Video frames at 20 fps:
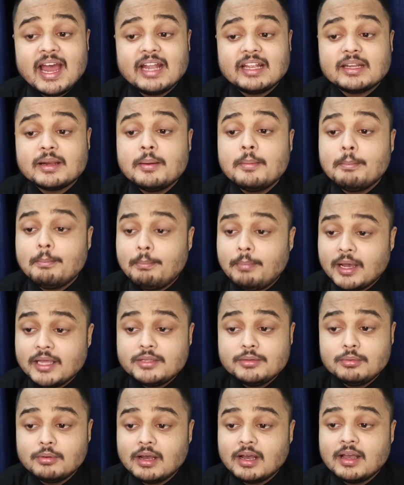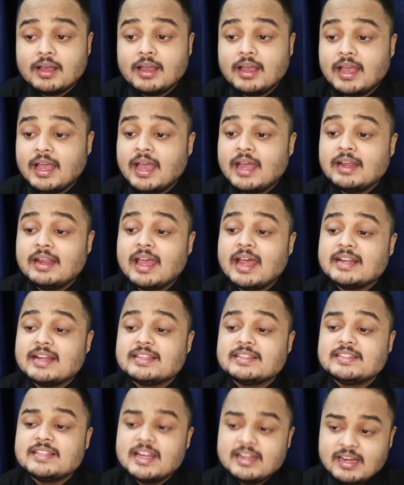at Padua and
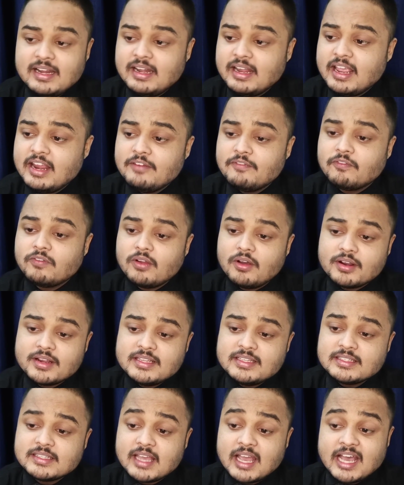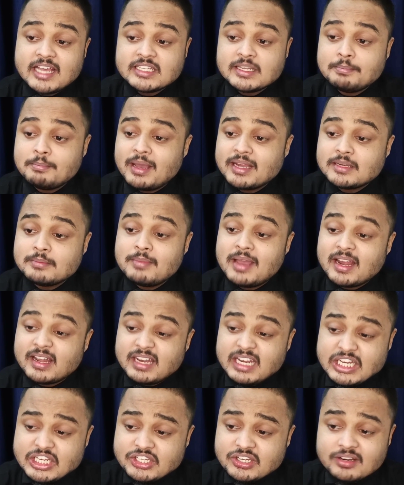had settled in Florence as a
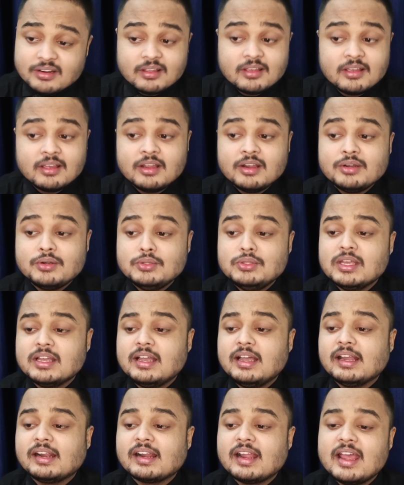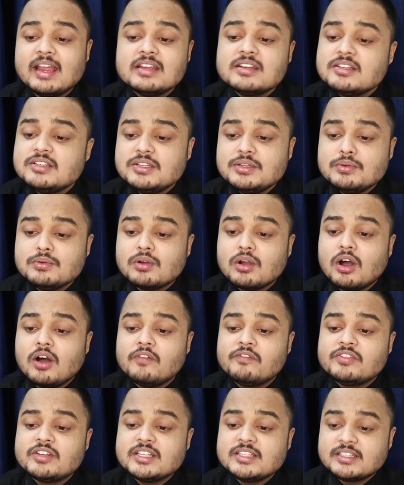mathematician to the Grand Duke
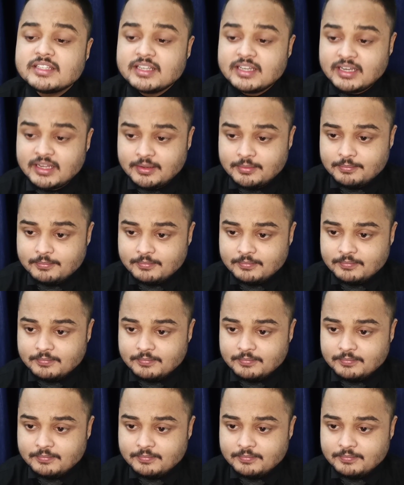of Tuscany.